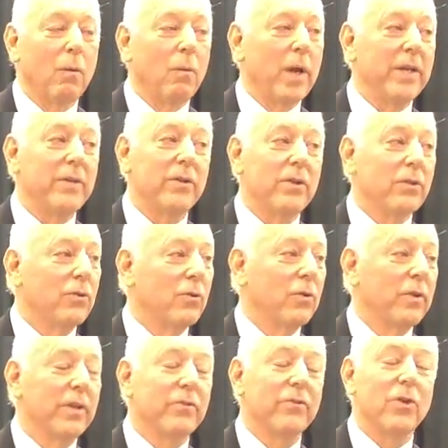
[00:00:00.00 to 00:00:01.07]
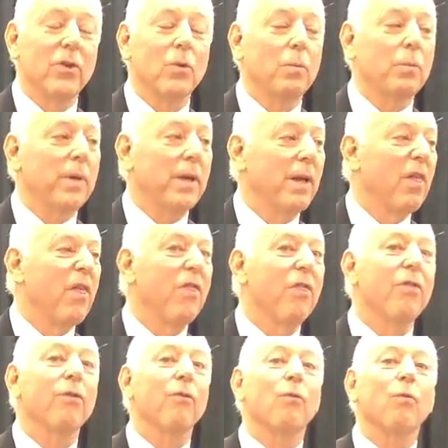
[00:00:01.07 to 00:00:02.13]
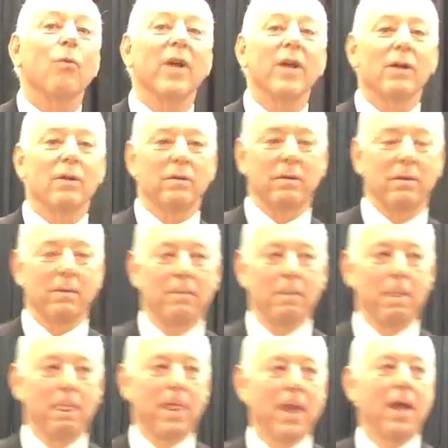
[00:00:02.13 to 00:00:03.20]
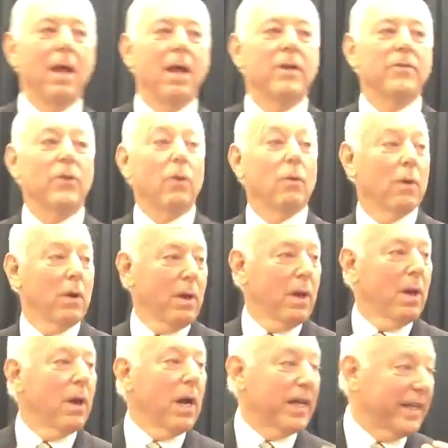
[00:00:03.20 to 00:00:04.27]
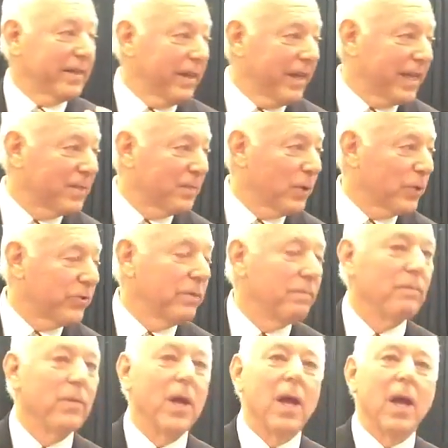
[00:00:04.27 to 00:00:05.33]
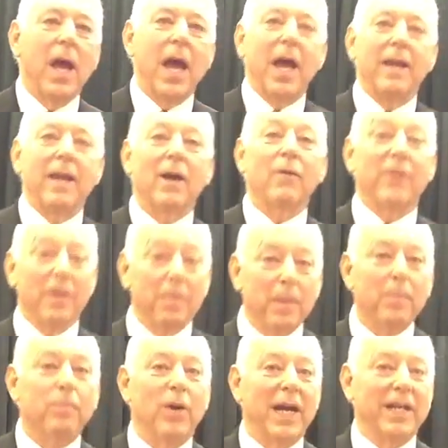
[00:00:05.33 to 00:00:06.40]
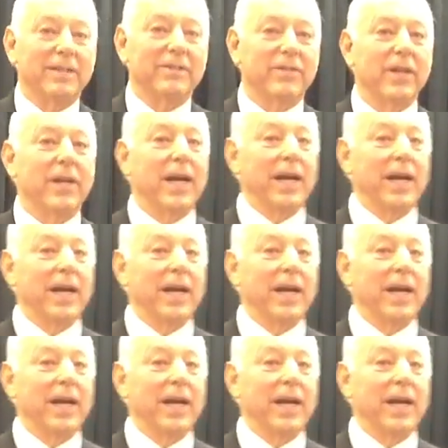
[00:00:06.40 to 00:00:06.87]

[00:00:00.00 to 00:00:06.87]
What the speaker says: Wait till you do this, you will be thrilled. So I get the next person. And now they've been practicing.